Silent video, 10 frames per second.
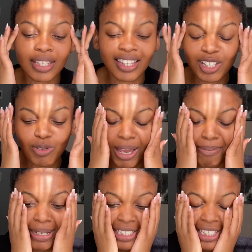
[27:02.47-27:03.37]
That's why,
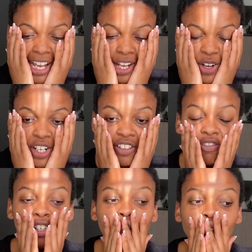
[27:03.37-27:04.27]
mind you, I can't
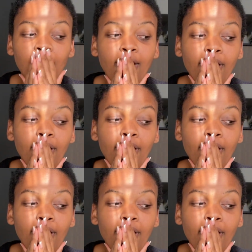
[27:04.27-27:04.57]
even